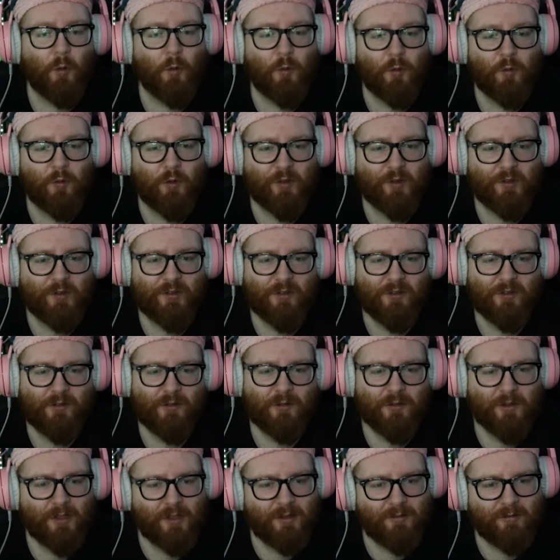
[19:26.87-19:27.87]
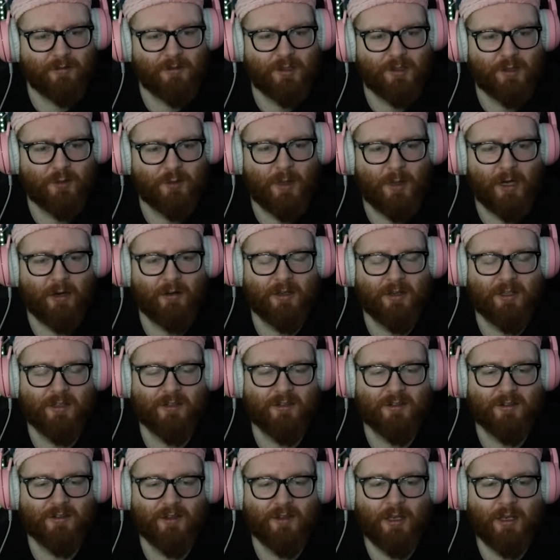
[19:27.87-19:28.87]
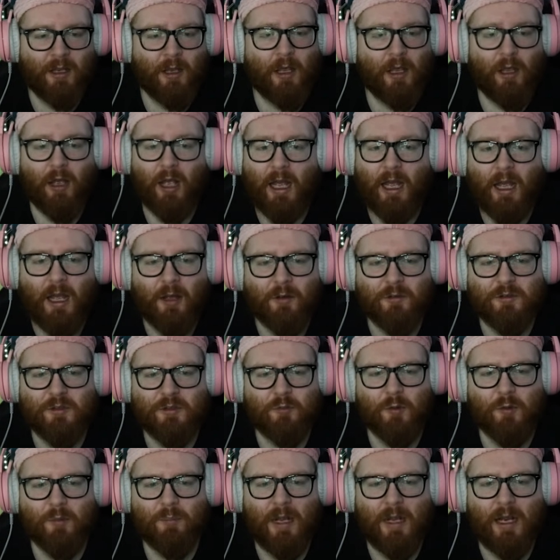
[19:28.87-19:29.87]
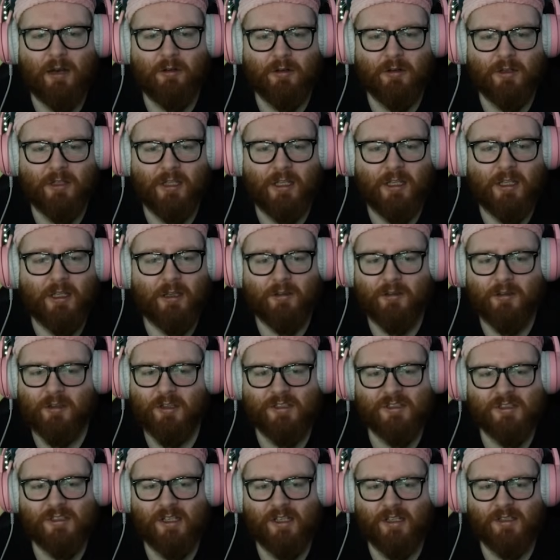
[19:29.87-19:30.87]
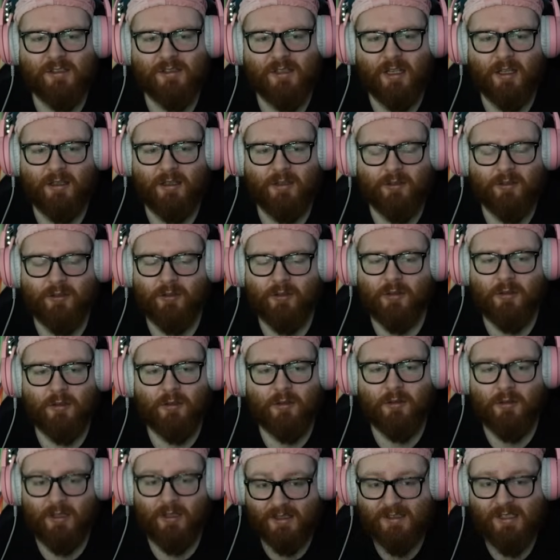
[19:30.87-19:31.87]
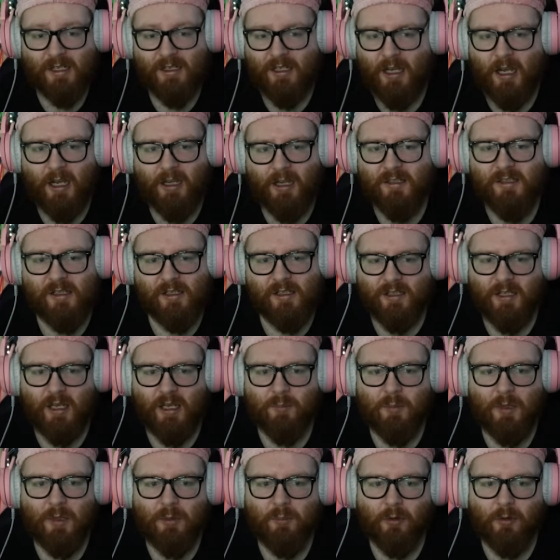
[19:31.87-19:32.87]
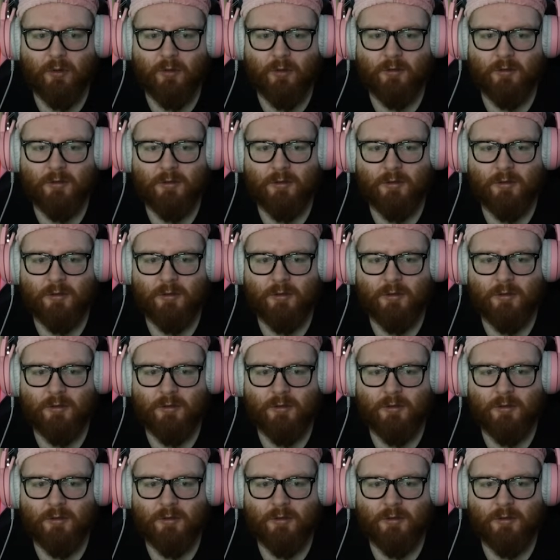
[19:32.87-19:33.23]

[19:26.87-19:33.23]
All this is looking through these parodies. It's like, how did we parody The Sixth Sense? They said, I see dead people.